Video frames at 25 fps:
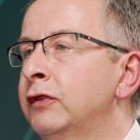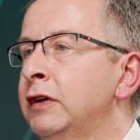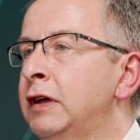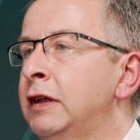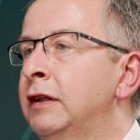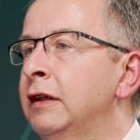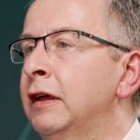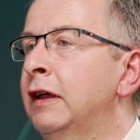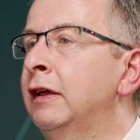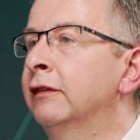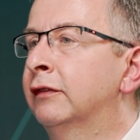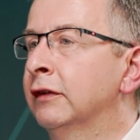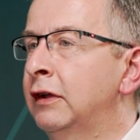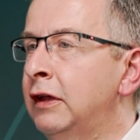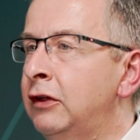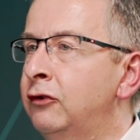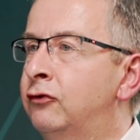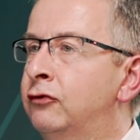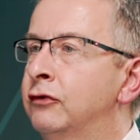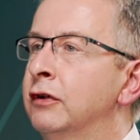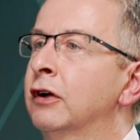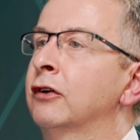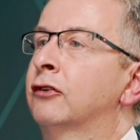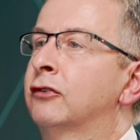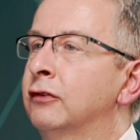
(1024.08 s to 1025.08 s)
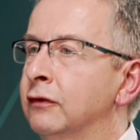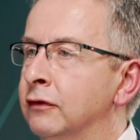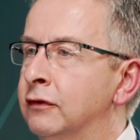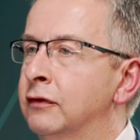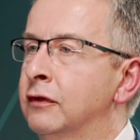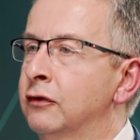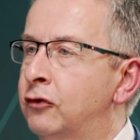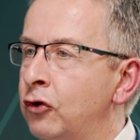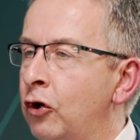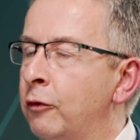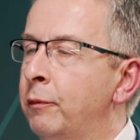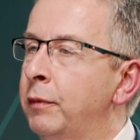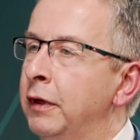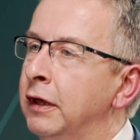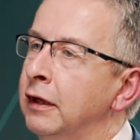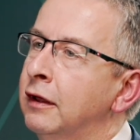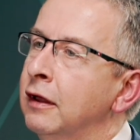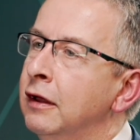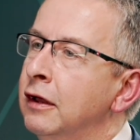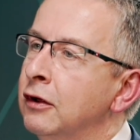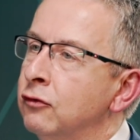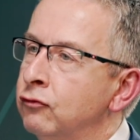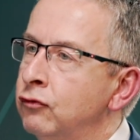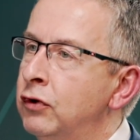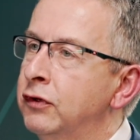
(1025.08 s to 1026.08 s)
need is an introduction to the topic
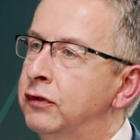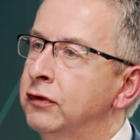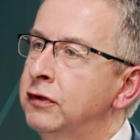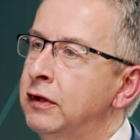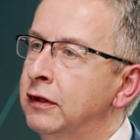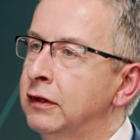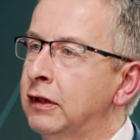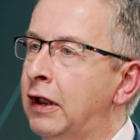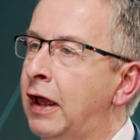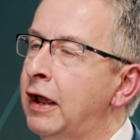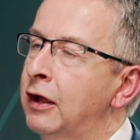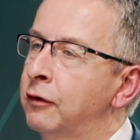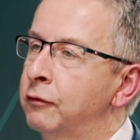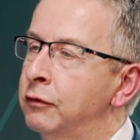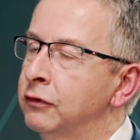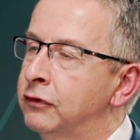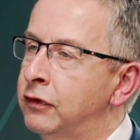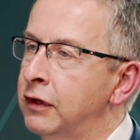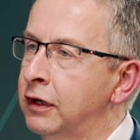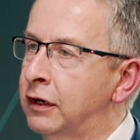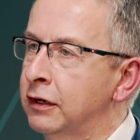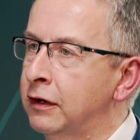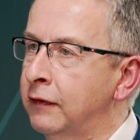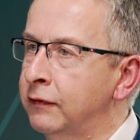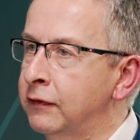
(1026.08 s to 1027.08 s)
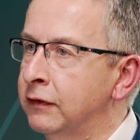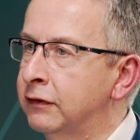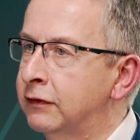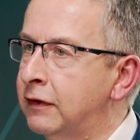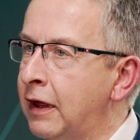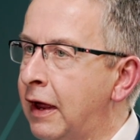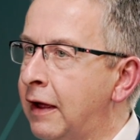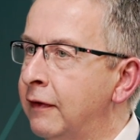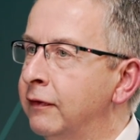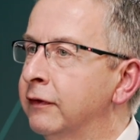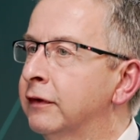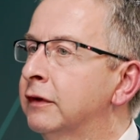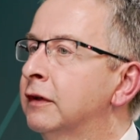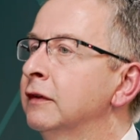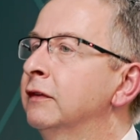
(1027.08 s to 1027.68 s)
written in language they can understand,